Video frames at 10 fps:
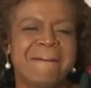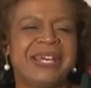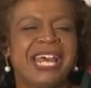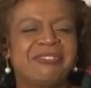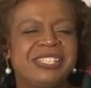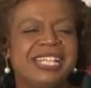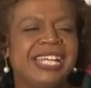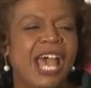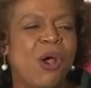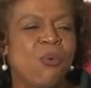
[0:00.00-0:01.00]
But I've
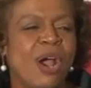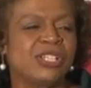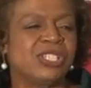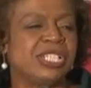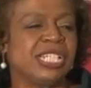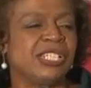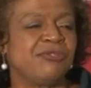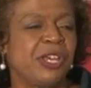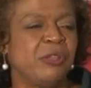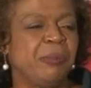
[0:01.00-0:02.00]
seen how Washington has
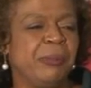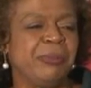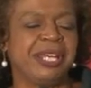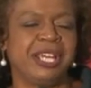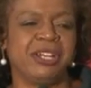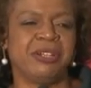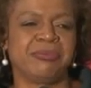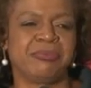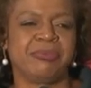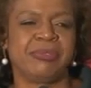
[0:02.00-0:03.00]
failed people here.
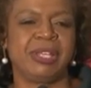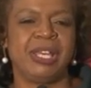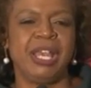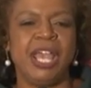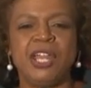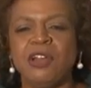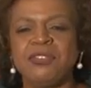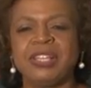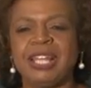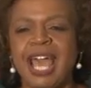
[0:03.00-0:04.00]
And
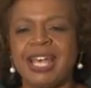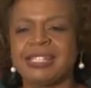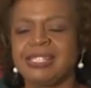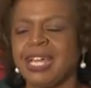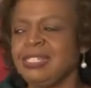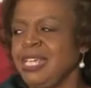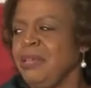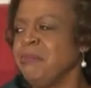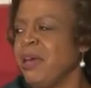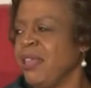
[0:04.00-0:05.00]
over the last
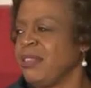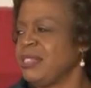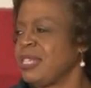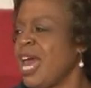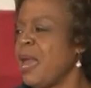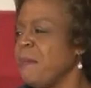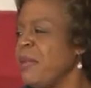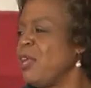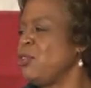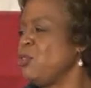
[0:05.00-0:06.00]
19 months, I
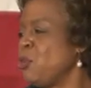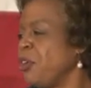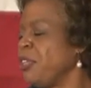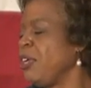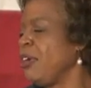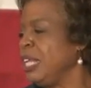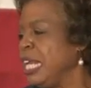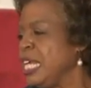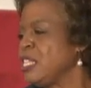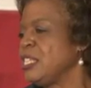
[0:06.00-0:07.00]
met North
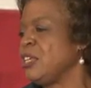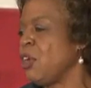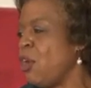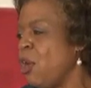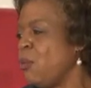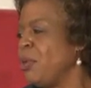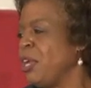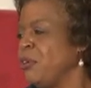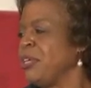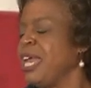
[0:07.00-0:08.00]
Carolinians in all
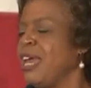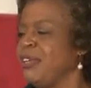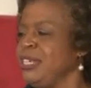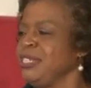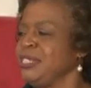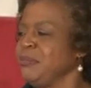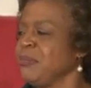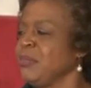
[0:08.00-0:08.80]
100 counties.